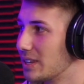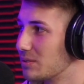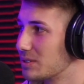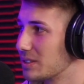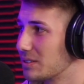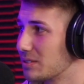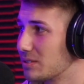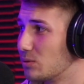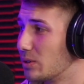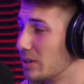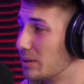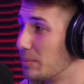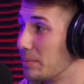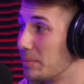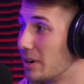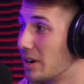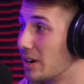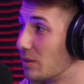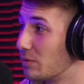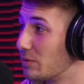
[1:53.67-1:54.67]
that was like, what,
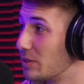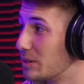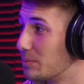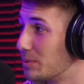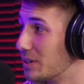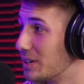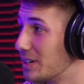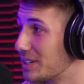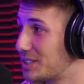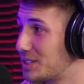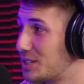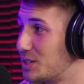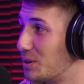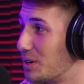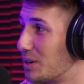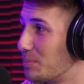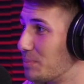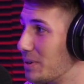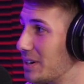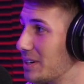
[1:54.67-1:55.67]
maybe $150,
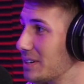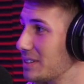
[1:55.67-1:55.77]
$200?